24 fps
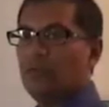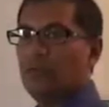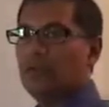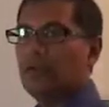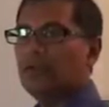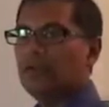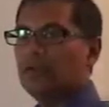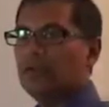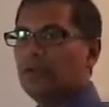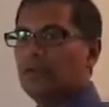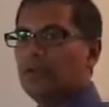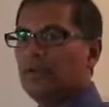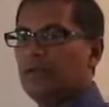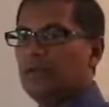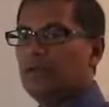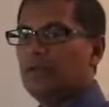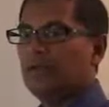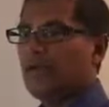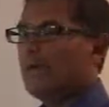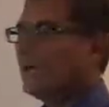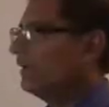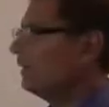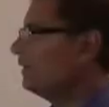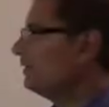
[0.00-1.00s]
1?
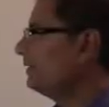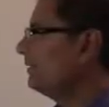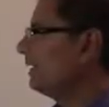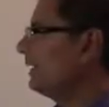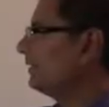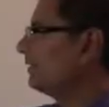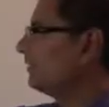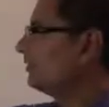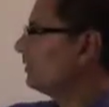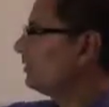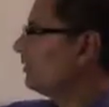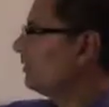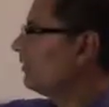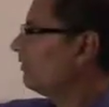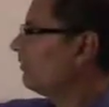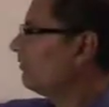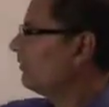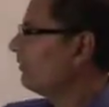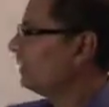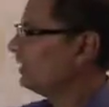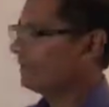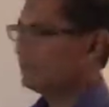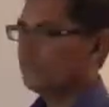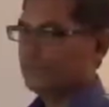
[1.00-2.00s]
How does that
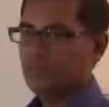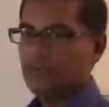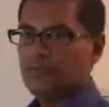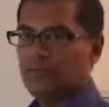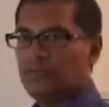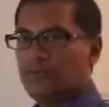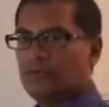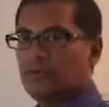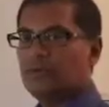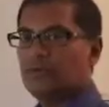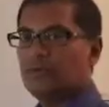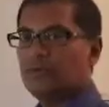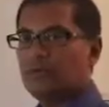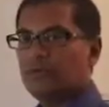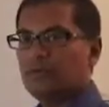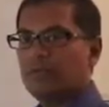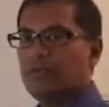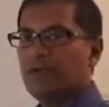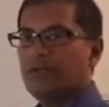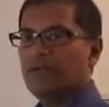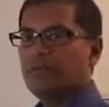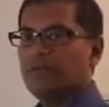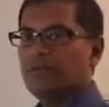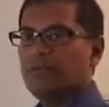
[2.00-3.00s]
affect this
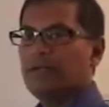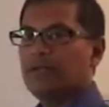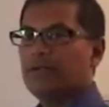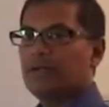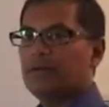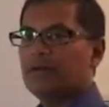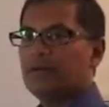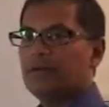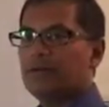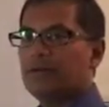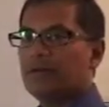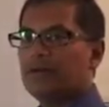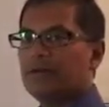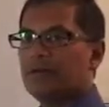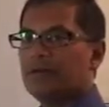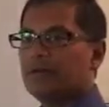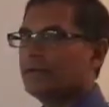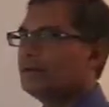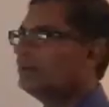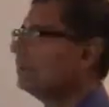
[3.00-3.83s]
graph we have here?